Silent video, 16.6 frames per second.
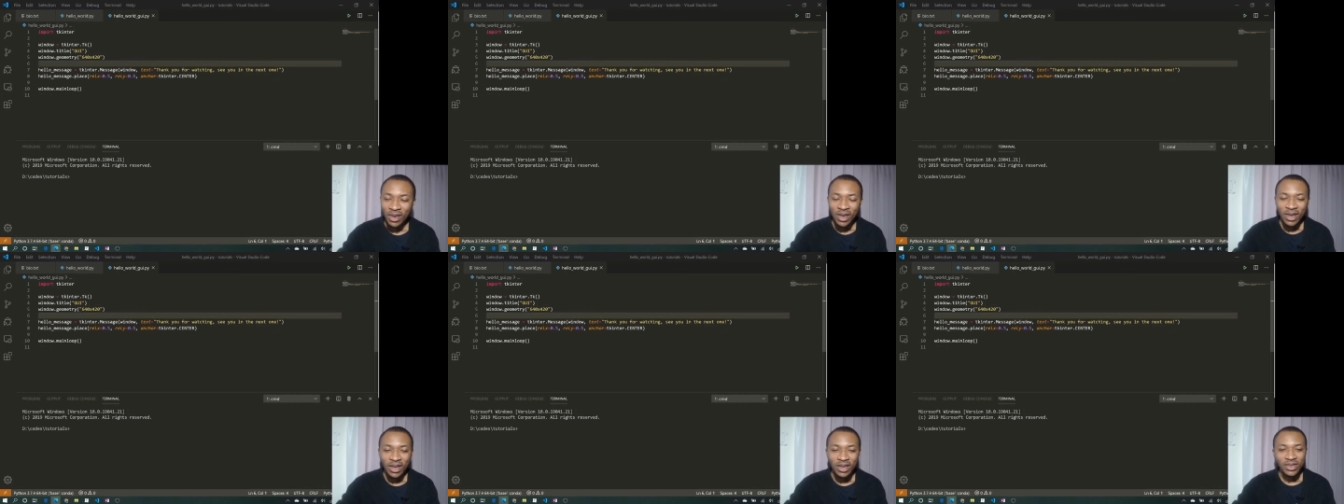
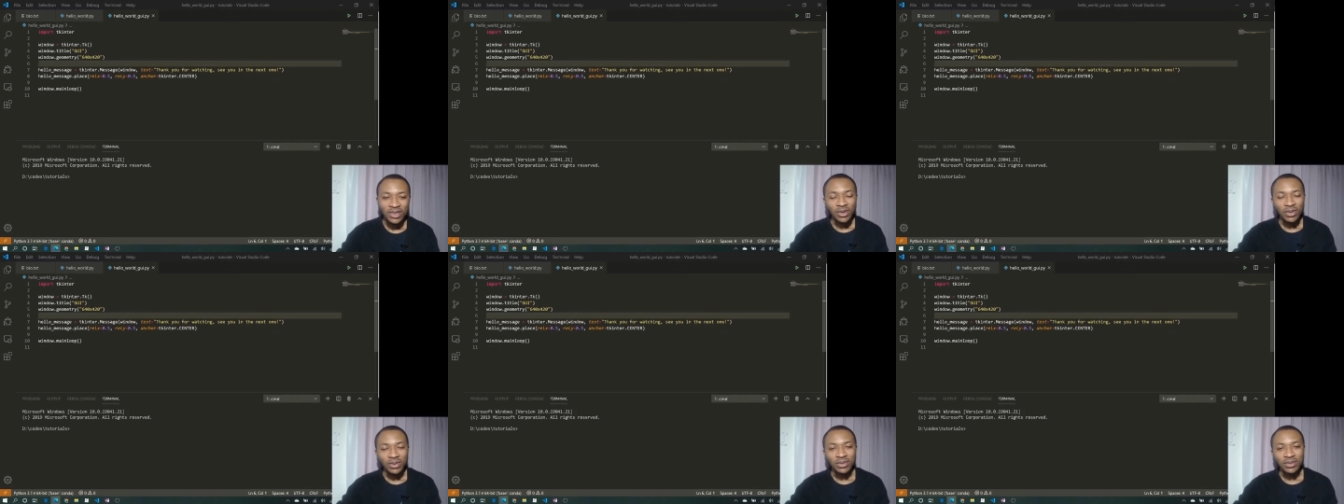
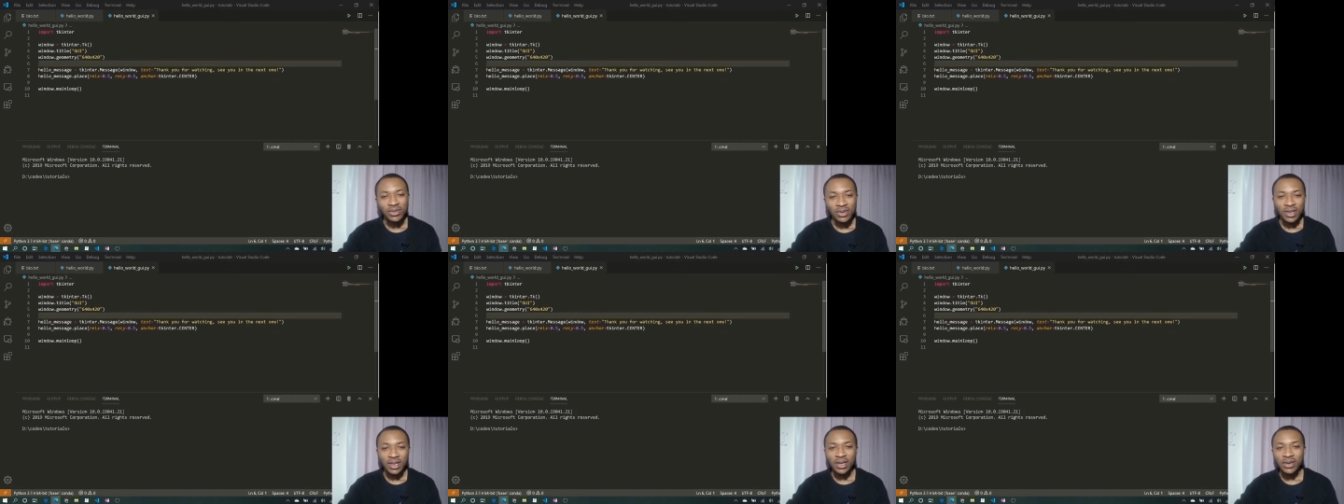So
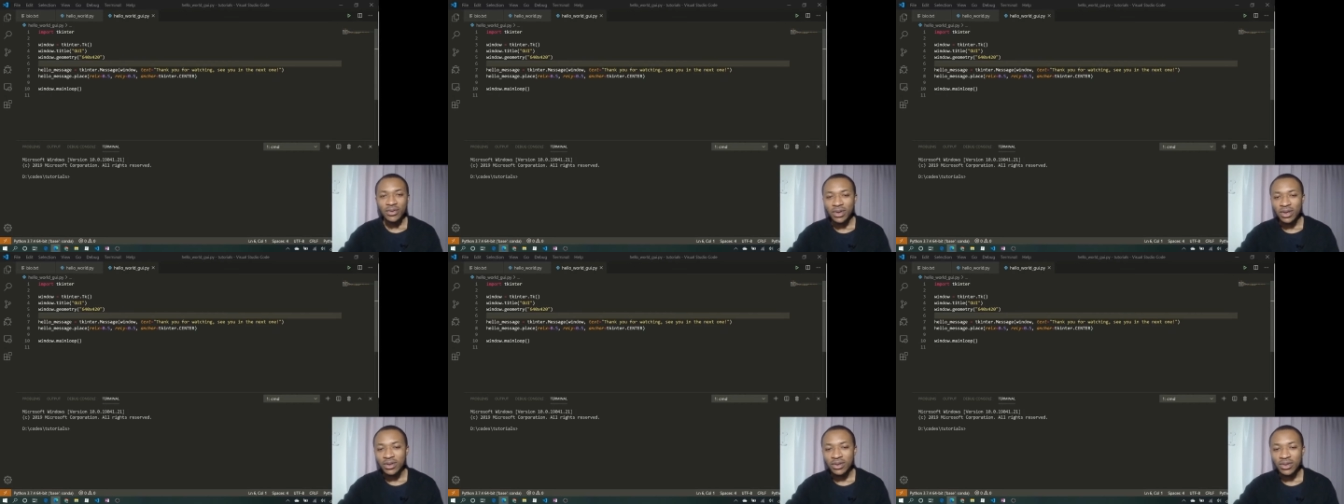today
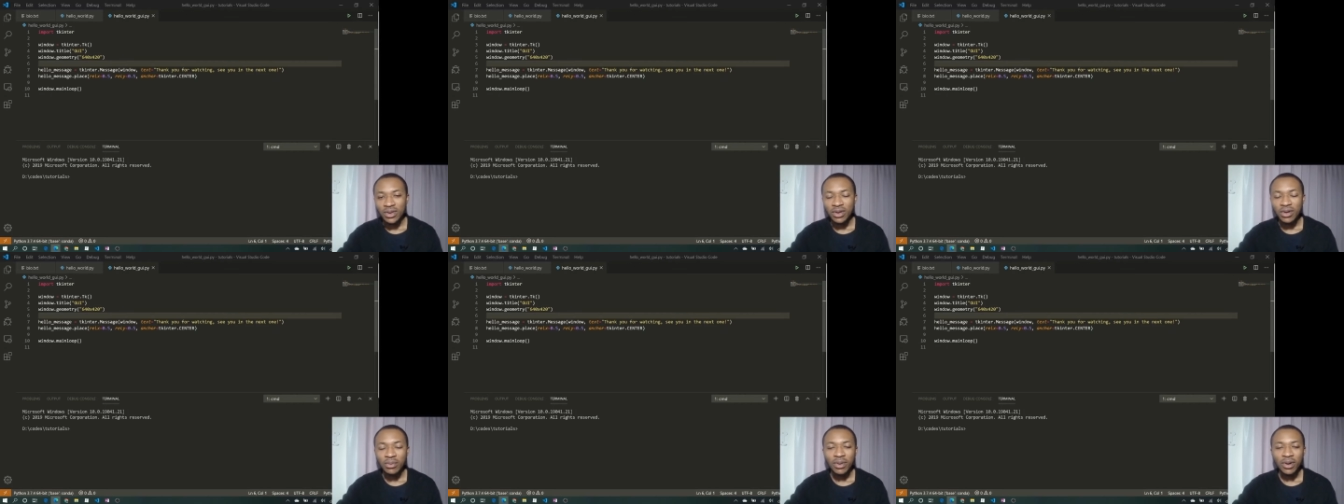we're going to
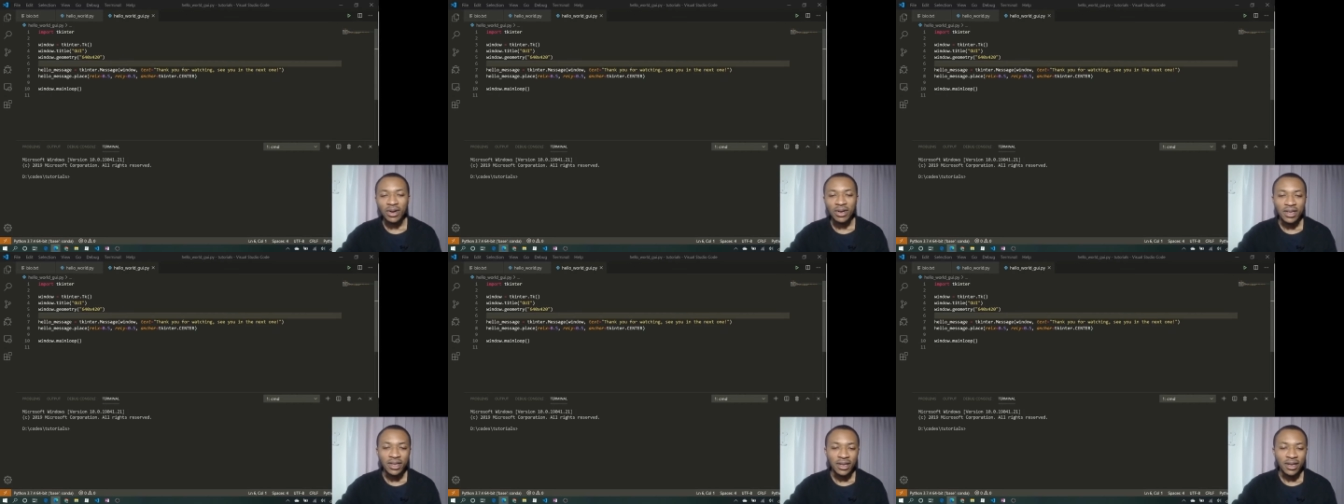talk
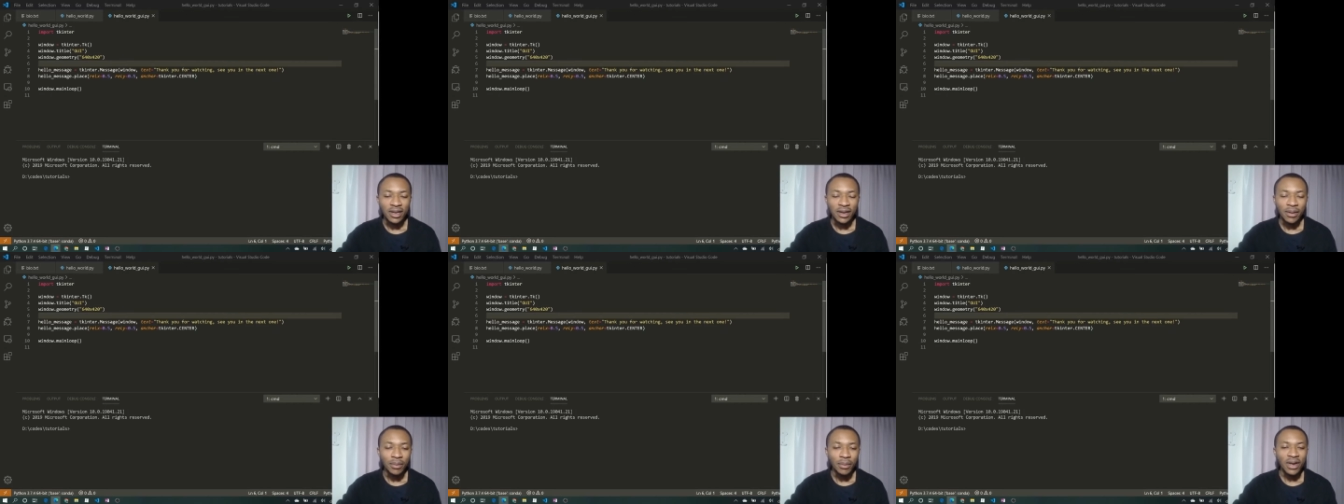about
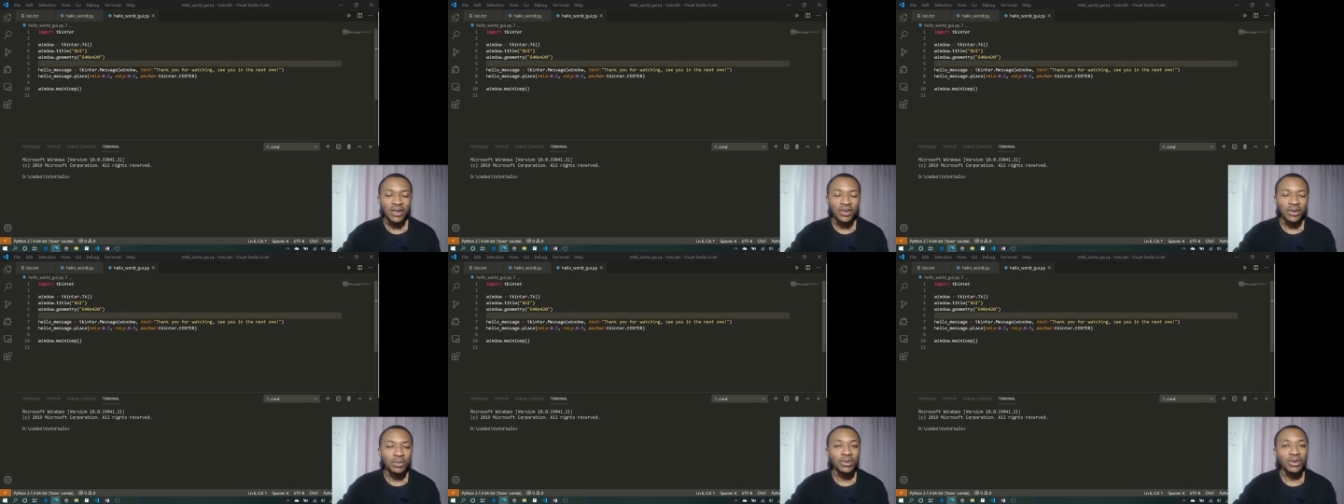the
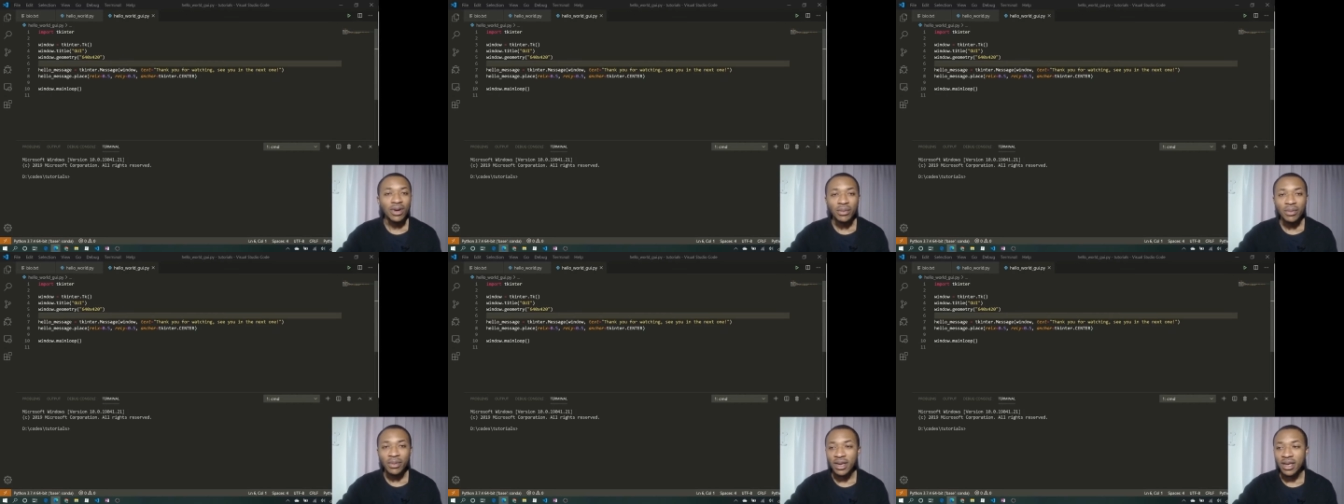Python
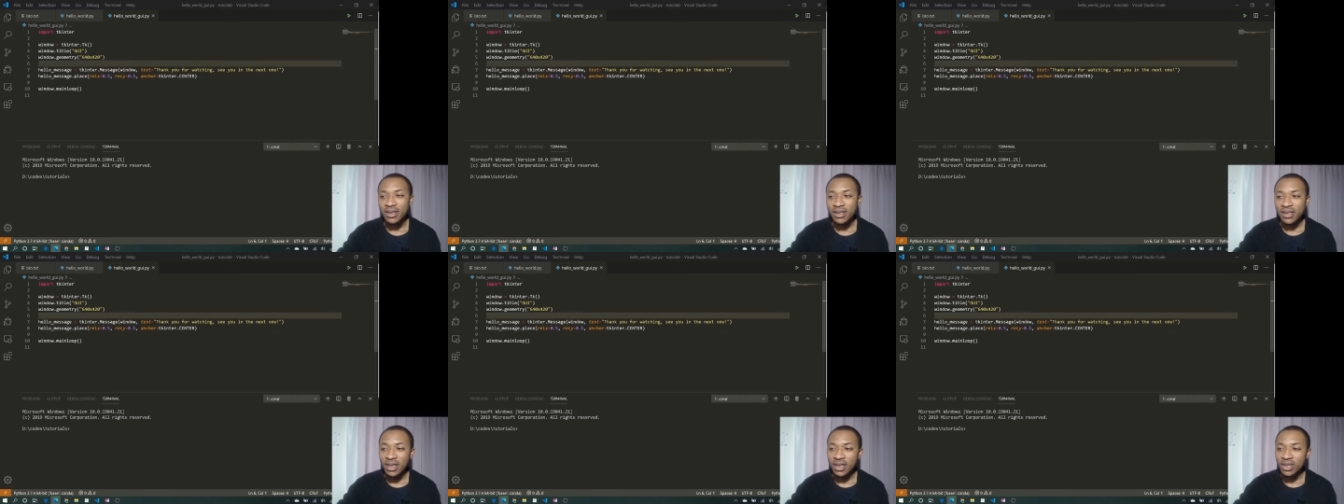programming
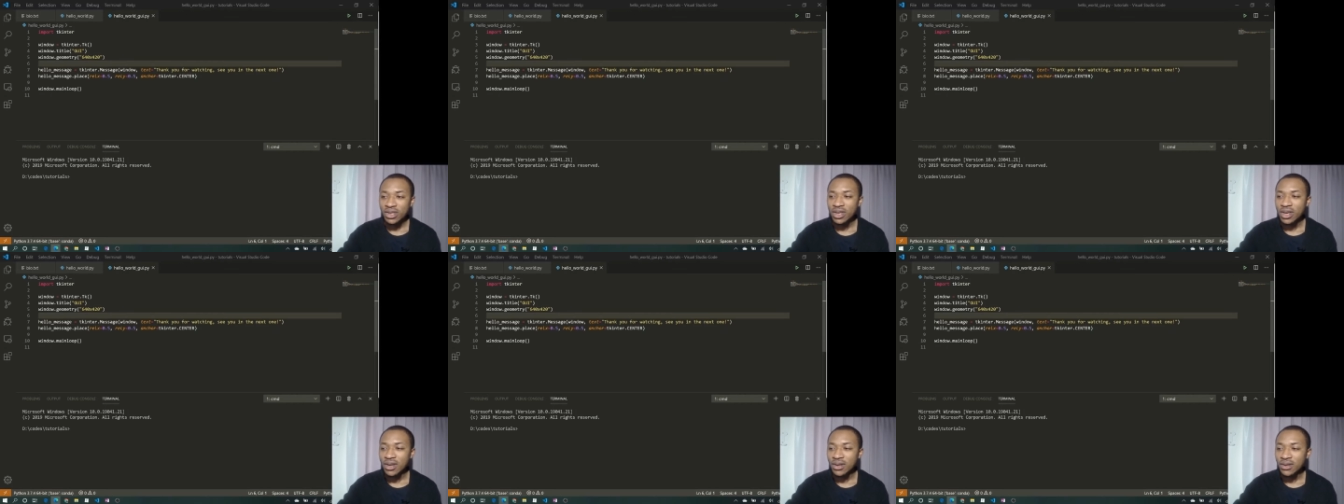
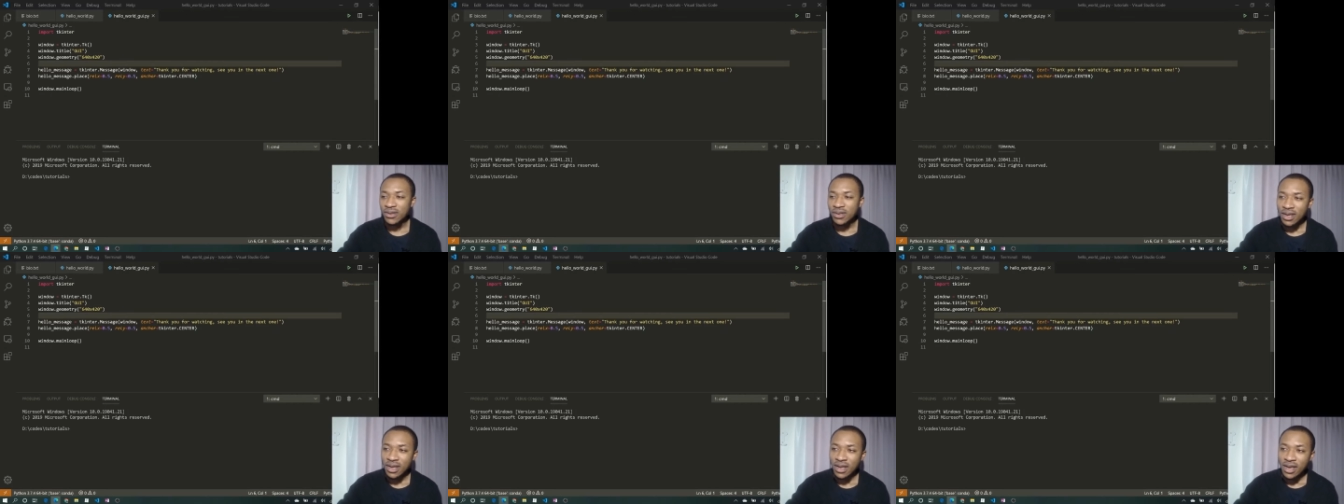essentials,